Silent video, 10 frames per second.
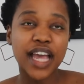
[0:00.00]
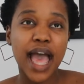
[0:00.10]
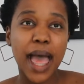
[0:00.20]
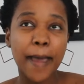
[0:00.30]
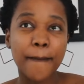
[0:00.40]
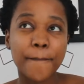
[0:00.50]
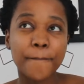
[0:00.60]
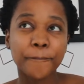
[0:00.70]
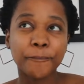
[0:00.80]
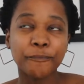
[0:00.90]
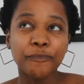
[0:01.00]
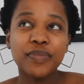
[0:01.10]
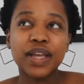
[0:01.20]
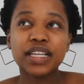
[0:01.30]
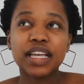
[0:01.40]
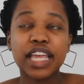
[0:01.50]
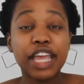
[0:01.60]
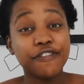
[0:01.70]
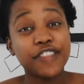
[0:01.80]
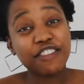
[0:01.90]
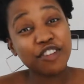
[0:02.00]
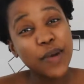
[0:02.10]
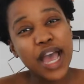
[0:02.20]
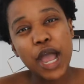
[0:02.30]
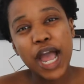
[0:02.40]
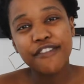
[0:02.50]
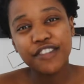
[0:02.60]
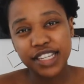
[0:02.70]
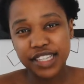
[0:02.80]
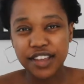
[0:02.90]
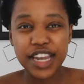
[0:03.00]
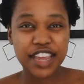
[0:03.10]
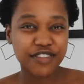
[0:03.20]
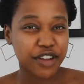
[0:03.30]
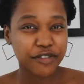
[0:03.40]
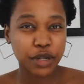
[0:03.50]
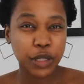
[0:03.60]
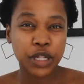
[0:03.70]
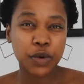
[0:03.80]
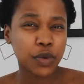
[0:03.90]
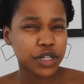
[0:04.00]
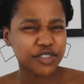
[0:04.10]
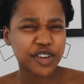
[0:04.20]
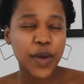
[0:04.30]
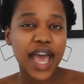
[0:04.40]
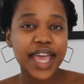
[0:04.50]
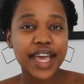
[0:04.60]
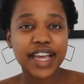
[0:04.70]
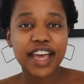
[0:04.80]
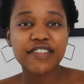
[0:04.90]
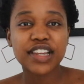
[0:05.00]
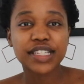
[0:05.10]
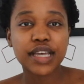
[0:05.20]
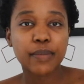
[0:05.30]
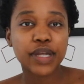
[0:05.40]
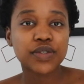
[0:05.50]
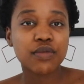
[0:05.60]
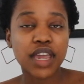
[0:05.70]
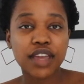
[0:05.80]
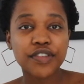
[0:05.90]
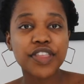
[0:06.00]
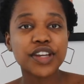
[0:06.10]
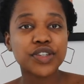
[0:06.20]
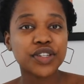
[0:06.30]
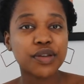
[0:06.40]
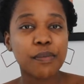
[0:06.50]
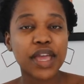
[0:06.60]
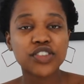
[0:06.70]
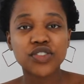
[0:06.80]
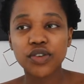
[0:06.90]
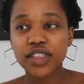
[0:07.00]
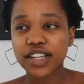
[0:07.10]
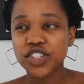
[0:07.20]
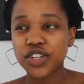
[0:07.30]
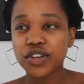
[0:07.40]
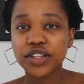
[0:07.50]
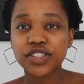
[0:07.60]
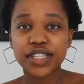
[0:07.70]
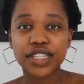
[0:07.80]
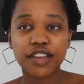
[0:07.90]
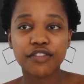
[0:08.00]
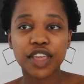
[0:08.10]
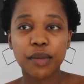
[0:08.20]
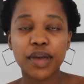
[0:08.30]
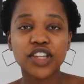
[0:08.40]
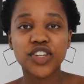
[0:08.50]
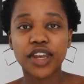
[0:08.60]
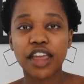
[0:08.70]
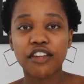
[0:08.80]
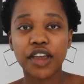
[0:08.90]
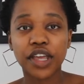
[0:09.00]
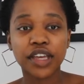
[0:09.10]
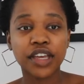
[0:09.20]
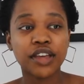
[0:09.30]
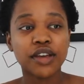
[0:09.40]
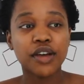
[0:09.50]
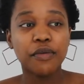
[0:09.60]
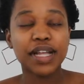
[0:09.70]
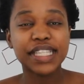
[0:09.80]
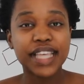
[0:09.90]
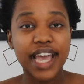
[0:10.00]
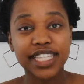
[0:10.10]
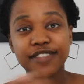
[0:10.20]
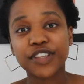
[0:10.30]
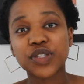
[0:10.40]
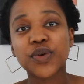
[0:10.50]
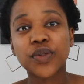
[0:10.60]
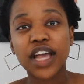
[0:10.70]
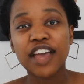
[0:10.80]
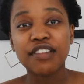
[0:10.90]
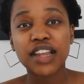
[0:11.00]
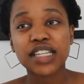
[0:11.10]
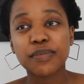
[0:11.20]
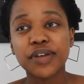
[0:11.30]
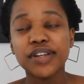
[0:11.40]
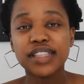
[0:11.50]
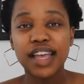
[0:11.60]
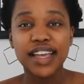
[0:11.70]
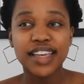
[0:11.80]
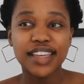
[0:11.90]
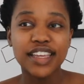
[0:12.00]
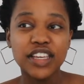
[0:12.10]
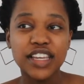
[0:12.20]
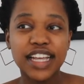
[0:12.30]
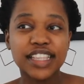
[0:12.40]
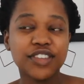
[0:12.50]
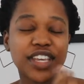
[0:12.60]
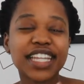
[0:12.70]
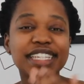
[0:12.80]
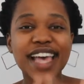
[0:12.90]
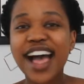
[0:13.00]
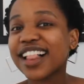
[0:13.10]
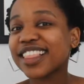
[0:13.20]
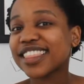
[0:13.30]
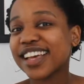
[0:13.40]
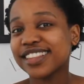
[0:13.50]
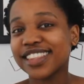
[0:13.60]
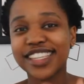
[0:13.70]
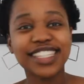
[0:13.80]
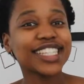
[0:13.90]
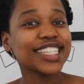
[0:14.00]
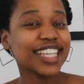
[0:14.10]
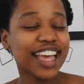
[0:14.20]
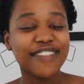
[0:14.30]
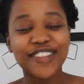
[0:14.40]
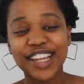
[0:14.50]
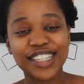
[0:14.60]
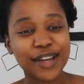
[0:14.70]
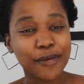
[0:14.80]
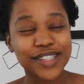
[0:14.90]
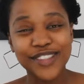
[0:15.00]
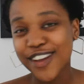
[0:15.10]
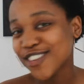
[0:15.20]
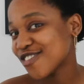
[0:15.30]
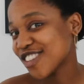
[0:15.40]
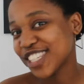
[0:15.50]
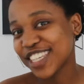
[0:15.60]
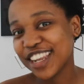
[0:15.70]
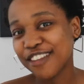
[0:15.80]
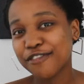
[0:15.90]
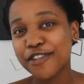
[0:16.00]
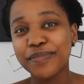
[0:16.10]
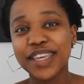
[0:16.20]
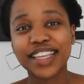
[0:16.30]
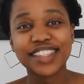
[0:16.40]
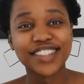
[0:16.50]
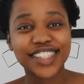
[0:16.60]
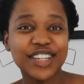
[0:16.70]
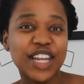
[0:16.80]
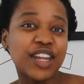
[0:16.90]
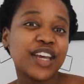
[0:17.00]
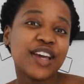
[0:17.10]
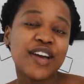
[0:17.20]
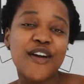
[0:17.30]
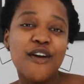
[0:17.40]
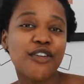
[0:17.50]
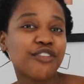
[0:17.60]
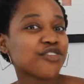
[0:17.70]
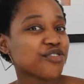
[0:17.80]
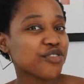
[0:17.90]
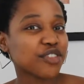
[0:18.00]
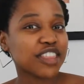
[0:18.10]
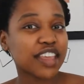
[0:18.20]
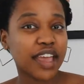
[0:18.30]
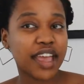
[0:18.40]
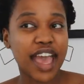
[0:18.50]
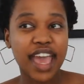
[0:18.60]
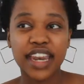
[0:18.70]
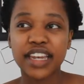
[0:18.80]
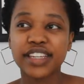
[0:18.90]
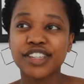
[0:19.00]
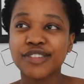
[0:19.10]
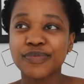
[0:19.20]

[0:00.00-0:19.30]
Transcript: Um, if they require a cover letter, not everyone will, will require a cover letter, but wherever they do, make sure that you don't just give them a generic one size fits all cover letter because like it, you can tell that this cover letter was not written for me it's just an overall thing and